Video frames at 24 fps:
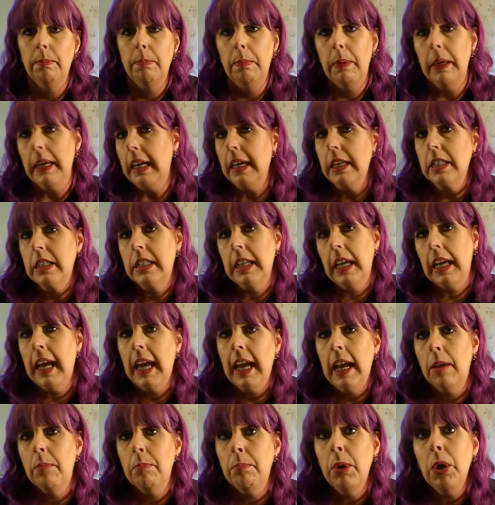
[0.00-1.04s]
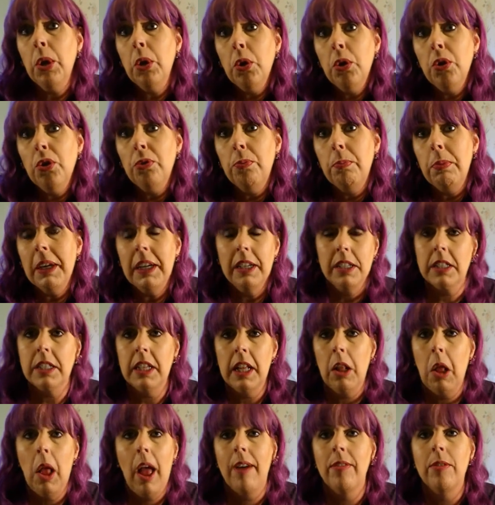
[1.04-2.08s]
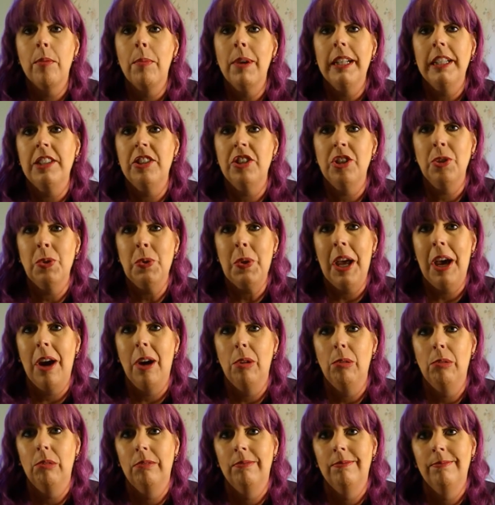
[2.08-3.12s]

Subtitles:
because they can't move because they don't have the money to now.